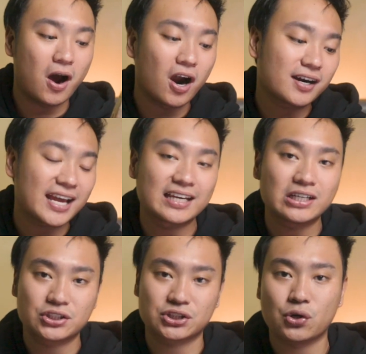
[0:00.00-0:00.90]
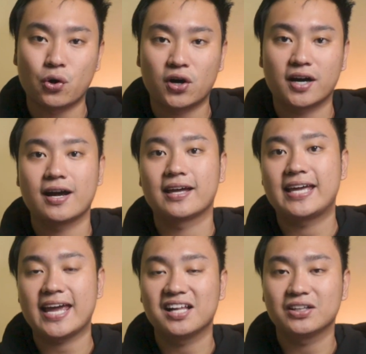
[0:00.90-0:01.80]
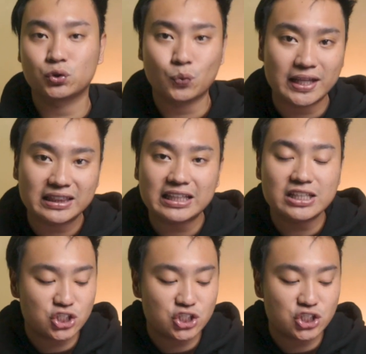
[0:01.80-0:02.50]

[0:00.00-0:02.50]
RN underscore Gale20.